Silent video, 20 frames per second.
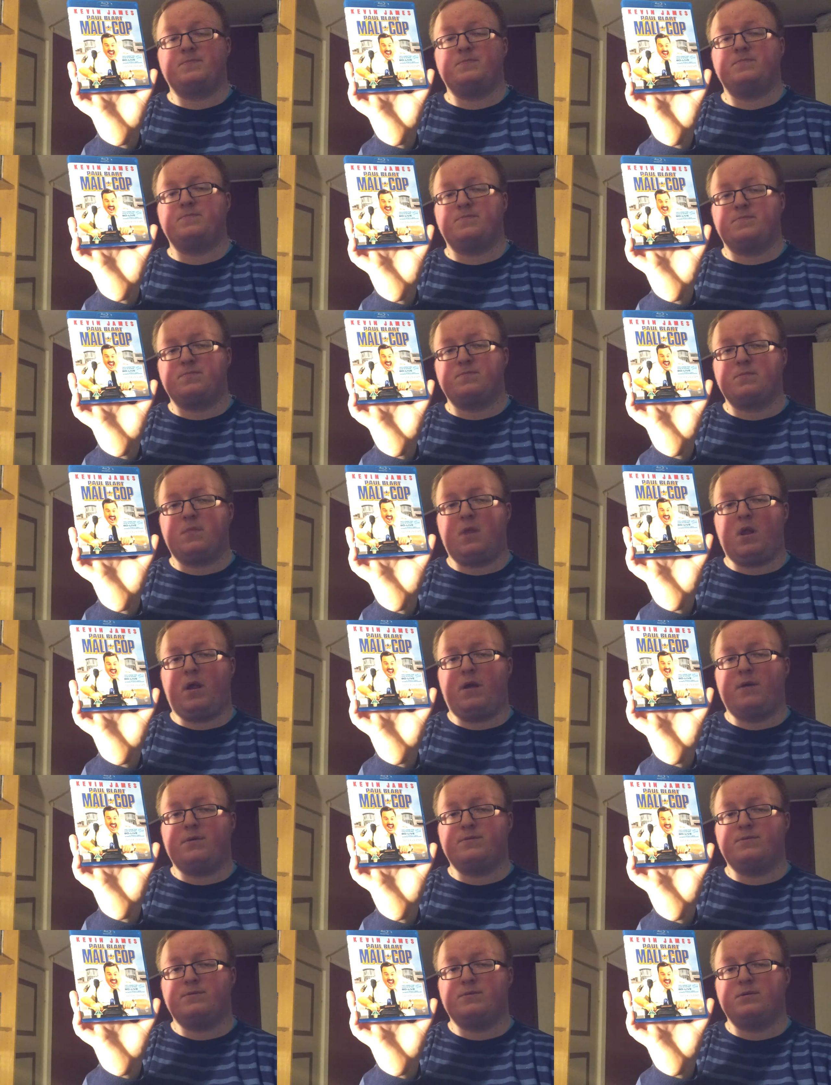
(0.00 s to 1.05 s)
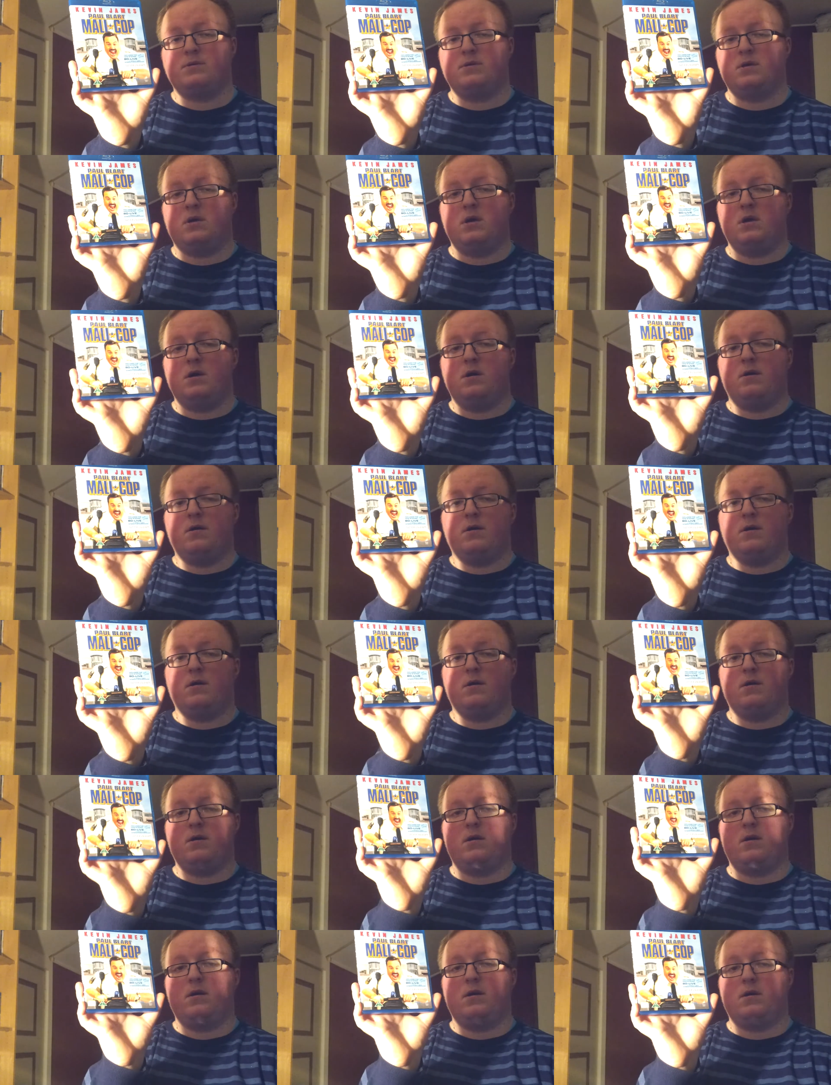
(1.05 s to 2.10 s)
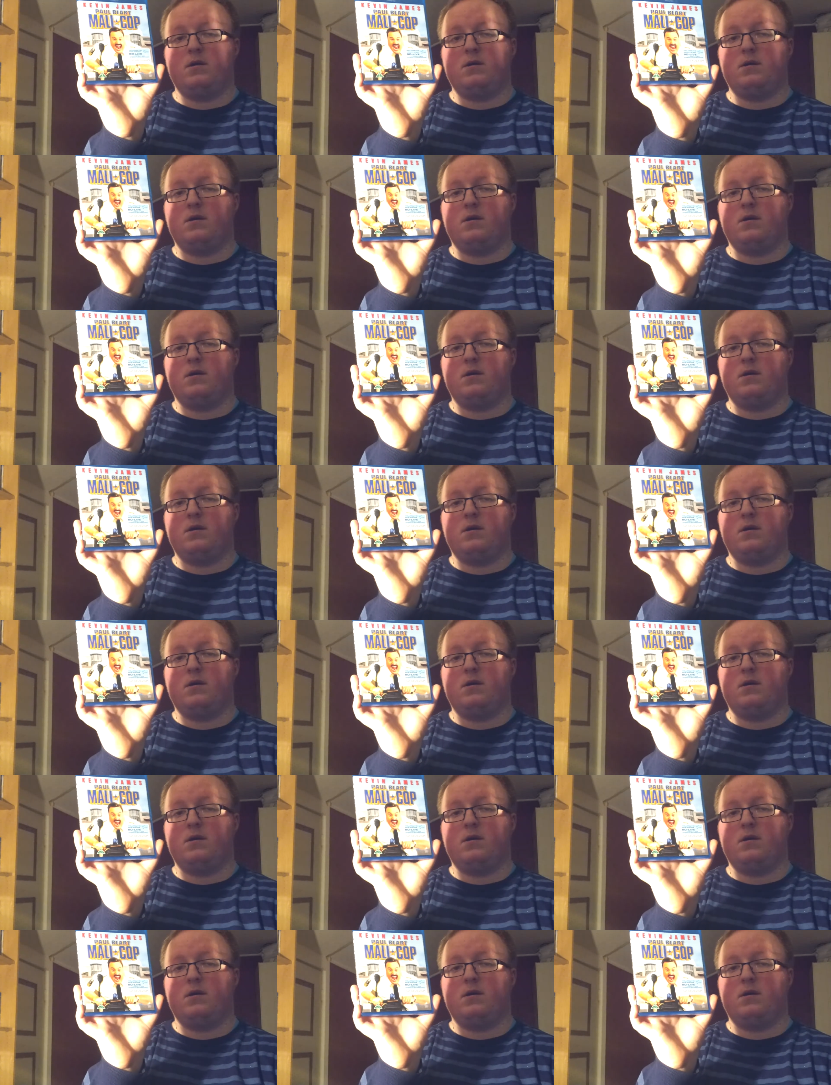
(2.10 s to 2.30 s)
No one is speaking in this clip.